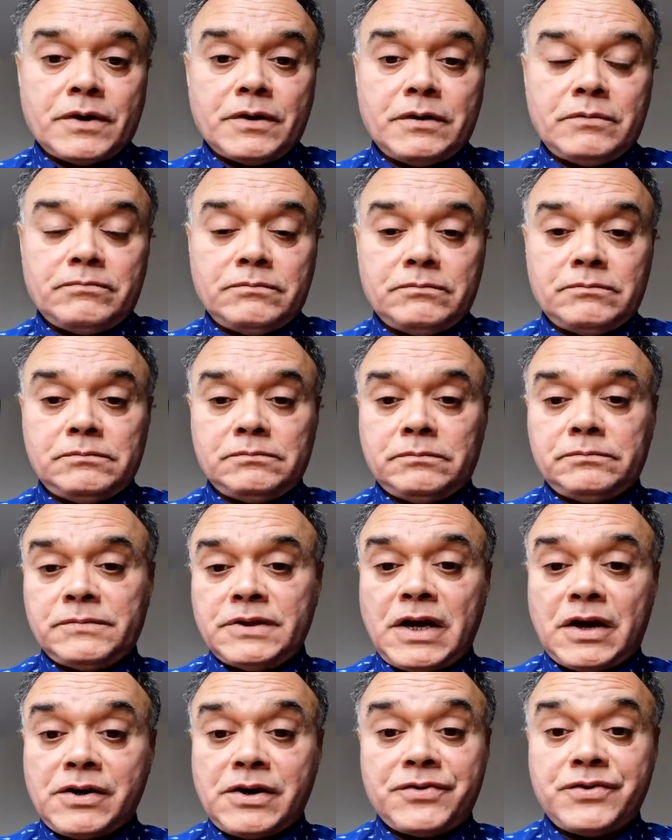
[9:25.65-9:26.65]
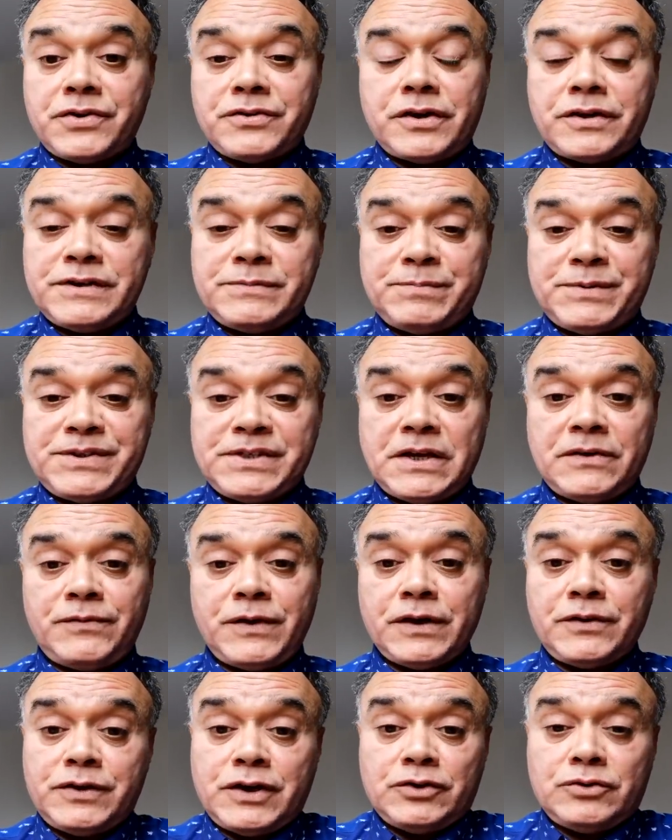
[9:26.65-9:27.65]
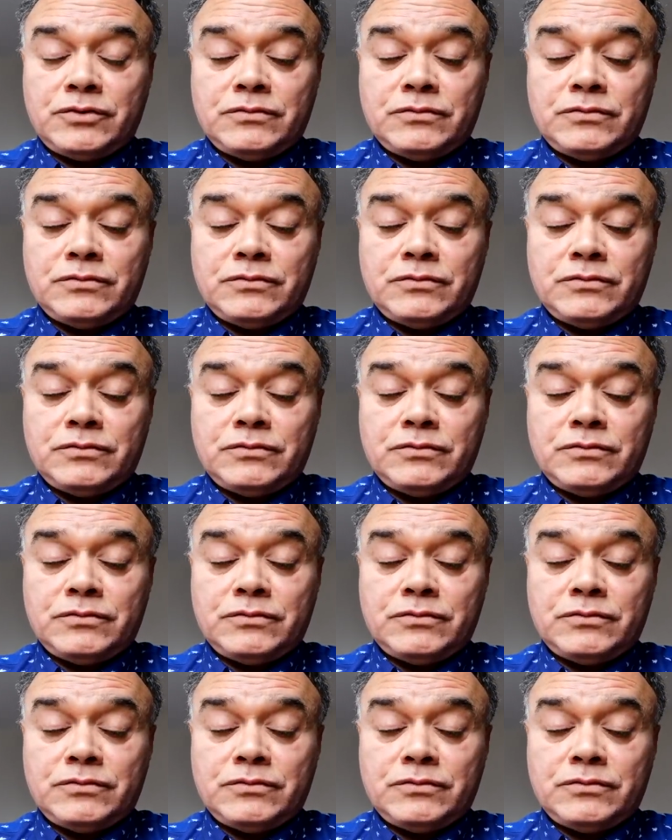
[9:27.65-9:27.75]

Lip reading: They are rather non-specific,